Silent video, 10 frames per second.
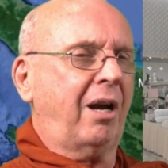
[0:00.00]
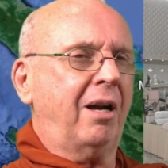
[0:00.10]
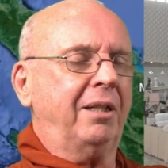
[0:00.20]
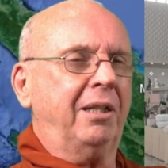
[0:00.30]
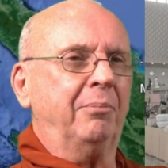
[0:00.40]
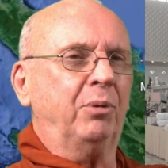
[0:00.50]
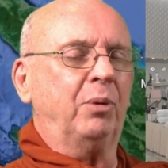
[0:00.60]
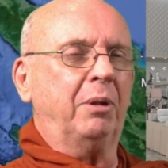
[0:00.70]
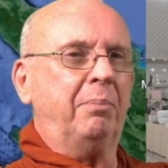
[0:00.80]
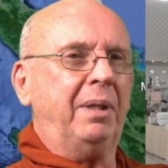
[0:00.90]
Thai temple
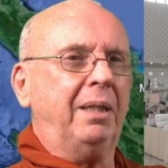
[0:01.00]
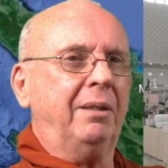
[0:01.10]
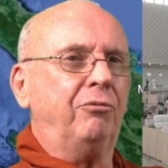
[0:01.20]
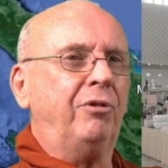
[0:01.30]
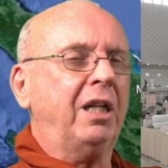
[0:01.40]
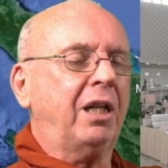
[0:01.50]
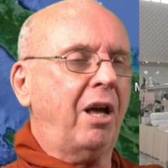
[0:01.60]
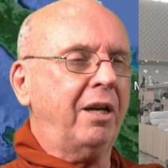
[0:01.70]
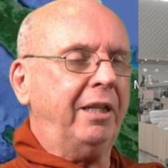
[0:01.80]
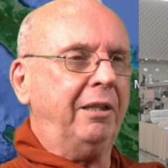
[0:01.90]
with a big
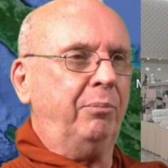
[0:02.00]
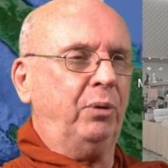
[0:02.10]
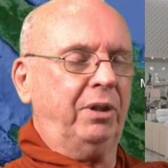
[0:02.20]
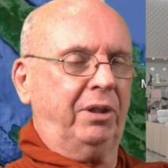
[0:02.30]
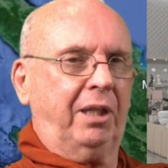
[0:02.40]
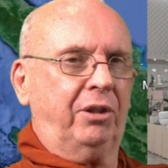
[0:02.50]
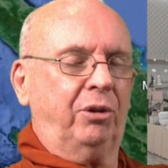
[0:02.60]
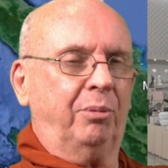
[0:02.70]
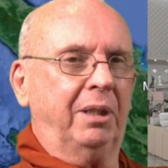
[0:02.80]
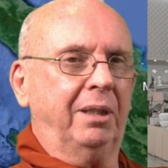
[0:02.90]
reclining Buddha
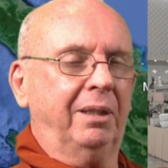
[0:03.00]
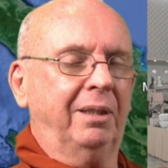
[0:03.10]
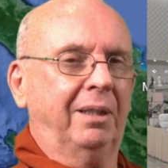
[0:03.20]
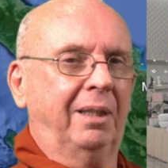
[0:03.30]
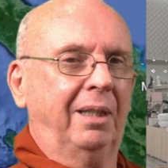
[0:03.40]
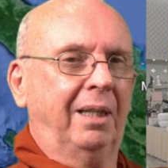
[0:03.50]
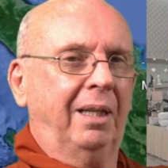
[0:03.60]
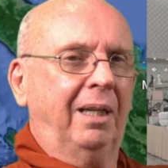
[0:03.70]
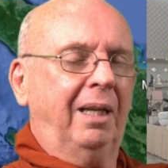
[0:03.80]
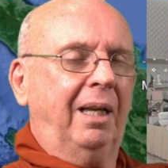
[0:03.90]
statue in it.
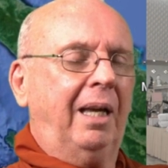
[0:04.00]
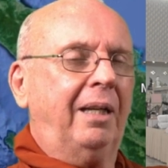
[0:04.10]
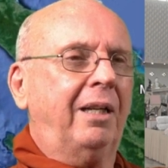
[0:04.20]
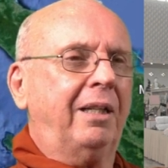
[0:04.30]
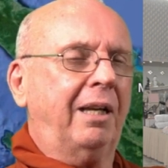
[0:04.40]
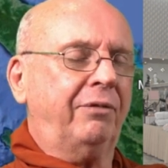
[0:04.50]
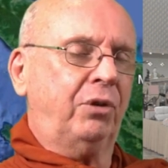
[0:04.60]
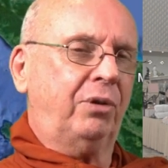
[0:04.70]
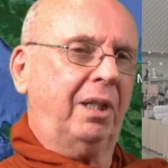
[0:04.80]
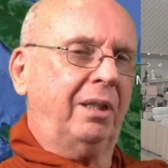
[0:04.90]
And I'd have
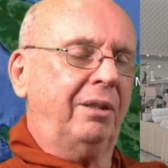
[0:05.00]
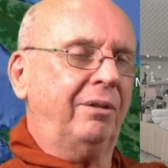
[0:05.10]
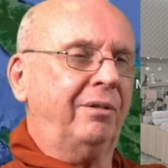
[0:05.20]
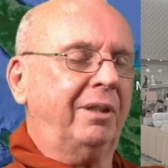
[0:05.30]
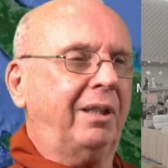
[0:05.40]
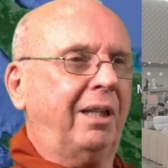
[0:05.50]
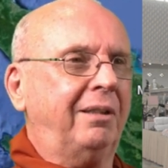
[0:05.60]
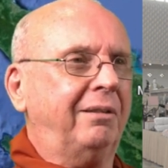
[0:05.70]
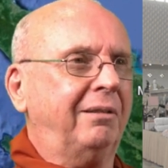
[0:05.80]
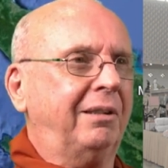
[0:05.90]
to tell you that
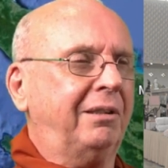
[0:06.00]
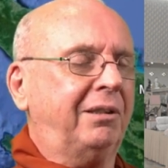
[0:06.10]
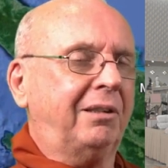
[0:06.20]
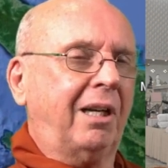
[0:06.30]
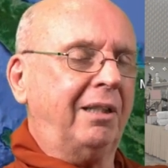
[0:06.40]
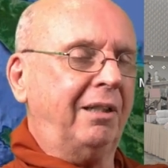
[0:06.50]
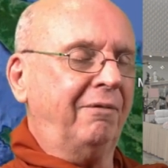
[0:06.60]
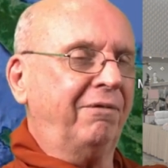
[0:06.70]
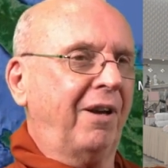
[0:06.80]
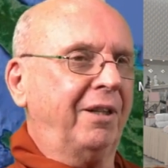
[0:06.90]
I, I
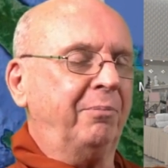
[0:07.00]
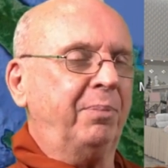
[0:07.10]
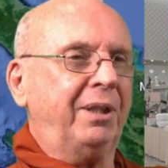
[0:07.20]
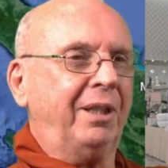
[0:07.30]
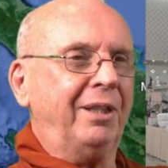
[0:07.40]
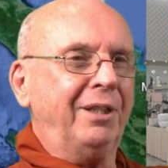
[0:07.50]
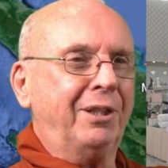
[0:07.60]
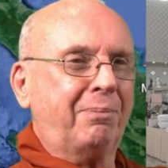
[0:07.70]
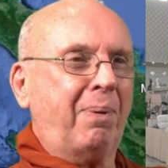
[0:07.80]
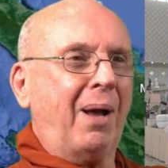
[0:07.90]
didn't find it particularly
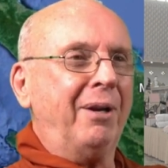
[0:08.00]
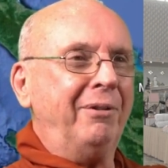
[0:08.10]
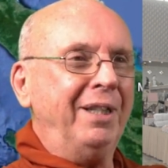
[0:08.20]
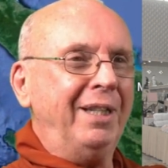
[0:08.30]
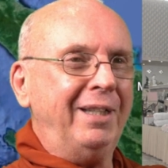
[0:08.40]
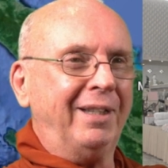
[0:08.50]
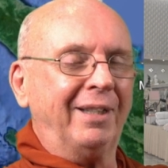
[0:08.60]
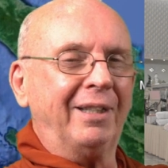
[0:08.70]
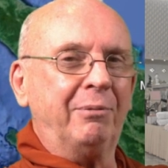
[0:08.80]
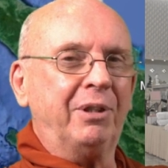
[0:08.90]
inspiring
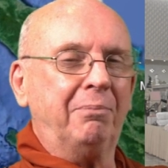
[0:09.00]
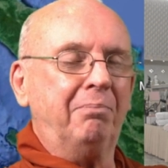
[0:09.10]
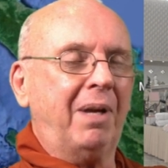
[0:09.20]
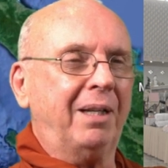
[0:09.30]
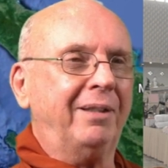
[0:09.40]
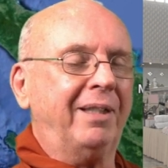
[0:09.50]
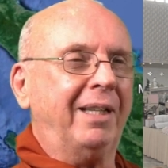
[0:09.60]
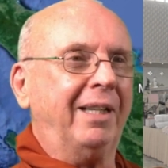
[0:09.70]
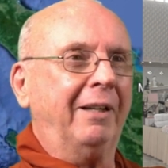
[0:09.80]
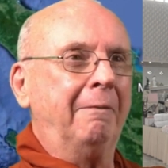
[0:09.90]
either. There was a monk
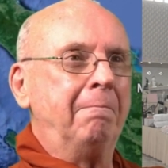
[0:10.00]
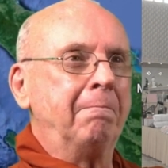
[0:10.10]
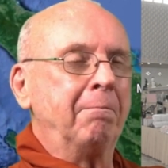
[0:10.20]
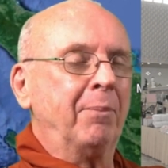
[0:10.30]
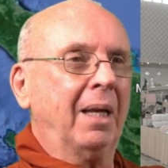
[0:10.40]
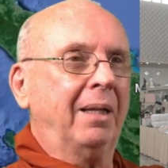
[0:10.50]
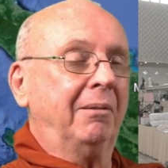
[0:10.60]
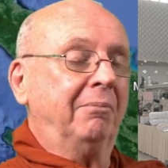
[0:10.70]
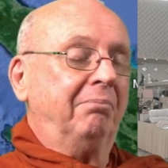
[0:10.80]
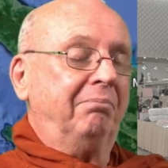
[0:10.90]
there
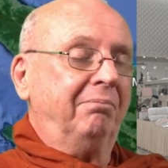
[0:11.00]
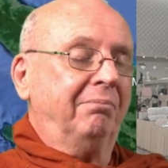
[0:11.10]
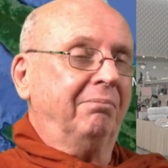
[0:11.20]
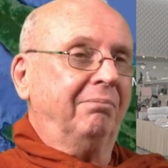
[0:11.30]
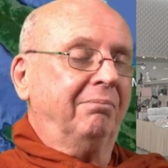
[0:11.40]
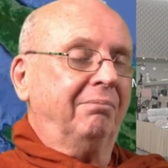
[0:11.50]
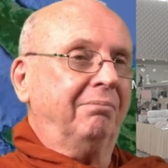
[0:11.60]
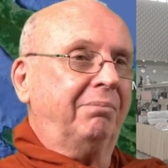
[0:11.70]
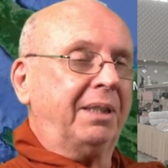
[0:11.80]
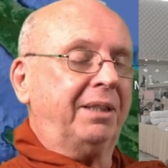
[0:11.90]

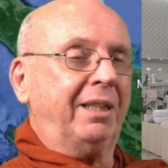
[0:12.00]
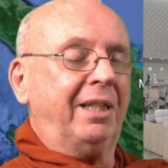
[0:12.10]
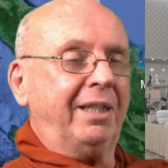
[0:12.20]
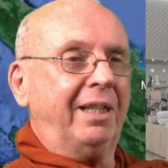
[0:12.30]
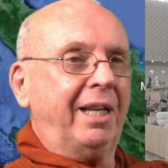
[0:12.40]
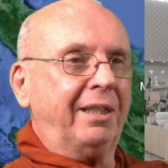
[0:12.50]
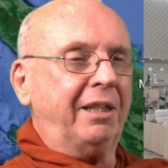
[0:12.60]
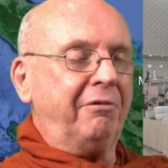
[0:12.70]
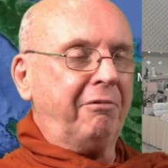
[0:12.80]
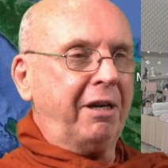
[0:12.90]
mm, basically
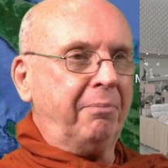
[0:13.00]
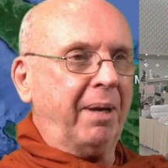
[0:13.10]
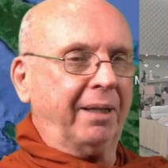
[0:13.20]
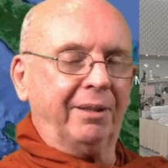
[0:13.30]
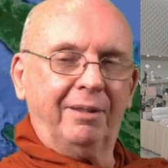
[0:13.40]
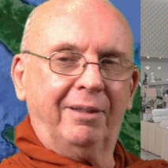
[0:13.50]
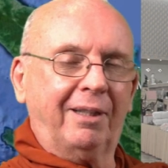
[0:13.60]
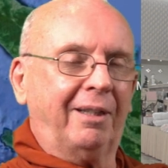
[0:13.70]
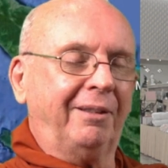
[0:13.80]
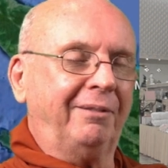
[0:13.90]
collecting red packets.
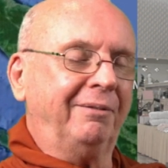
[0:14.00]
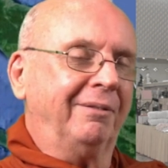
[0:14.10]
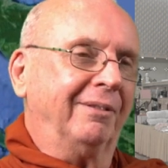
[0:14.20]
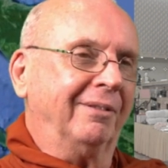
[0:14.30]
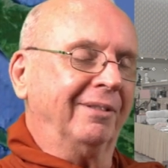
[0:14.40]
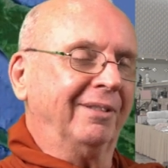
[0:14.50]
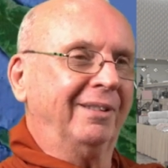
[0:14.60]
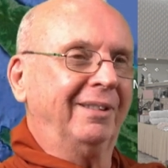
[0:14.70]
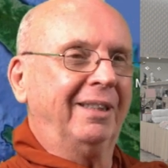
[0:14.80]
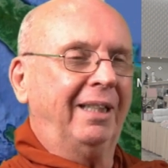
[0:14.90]
I, you uh, know.
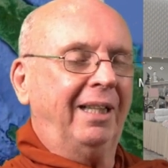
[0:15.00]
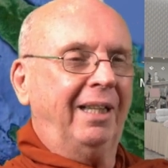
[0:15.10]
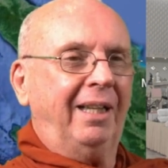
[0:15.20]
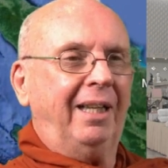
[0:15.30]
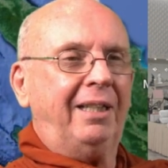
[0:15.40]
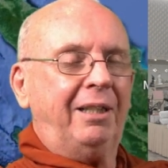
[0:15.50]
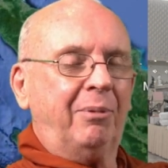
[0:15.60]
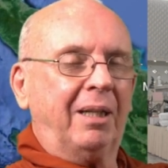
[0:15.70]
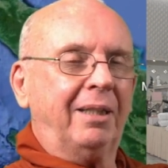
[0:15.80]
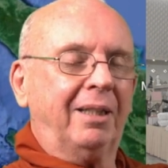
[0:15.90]

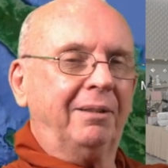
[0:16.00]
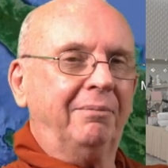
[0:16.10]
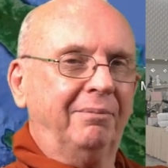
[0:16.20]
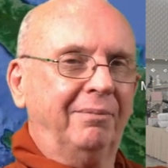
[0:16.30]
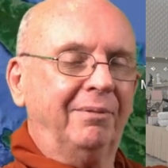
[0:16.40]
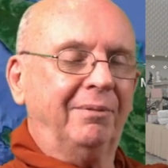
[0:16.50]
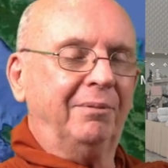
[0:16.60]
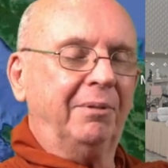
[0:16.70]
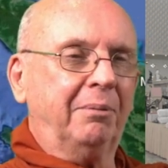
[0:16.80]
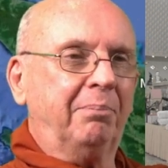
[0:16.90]
Anyway,
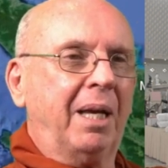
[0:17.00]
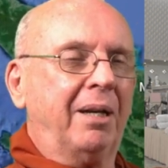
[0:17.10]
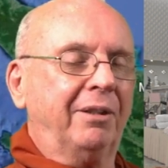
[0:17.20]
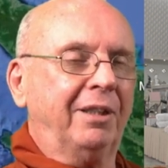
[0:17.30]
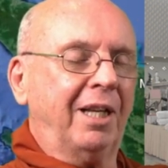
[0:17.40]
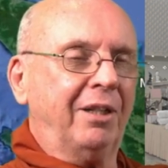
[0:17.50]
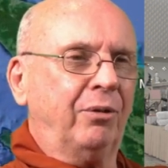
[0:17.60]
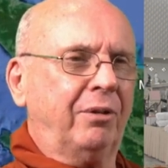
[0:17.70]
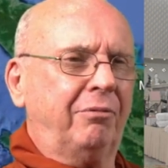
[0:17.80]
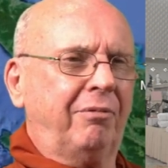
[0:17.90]
I, I bowed and I
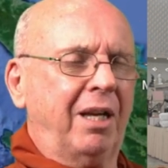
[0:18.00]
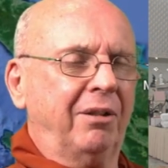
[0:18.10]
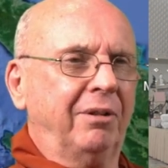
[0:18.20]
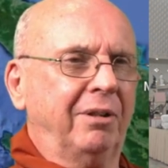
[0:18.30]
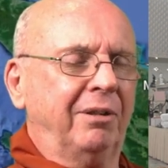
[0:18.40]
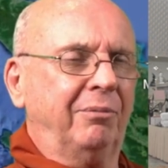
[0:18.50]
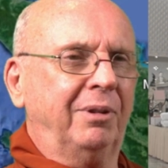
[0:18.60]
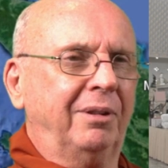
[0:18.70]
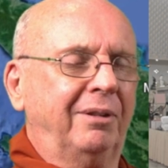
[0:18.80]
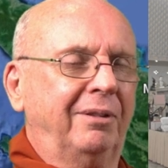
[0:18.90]
looked around and it
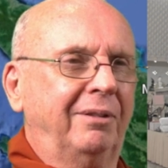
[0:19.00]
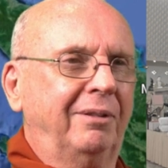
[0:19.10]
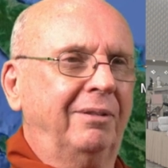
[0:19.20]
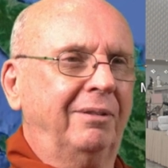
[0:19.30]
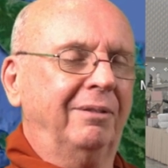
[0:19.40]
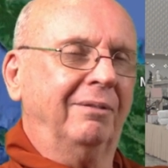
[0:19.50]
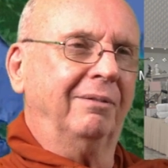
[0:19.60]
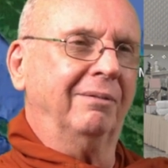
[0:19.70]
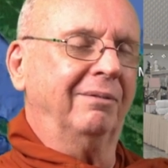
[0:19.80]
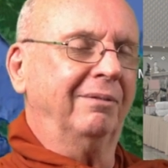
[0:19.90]
was
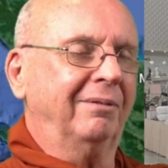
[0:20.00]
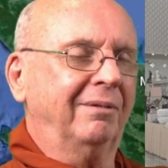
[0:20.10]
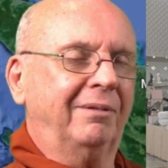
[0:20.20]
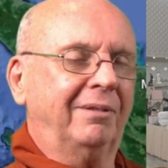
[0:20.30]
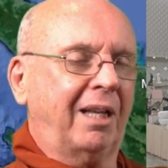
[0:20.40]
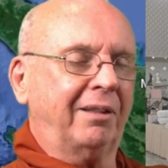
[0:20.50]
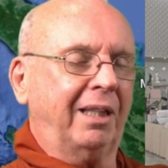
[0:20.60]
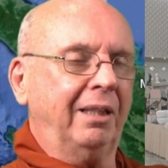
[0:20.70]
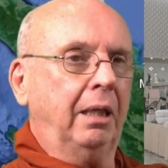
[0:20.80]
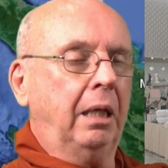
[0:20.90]

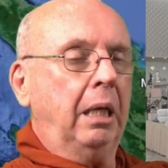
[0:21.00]
nothing.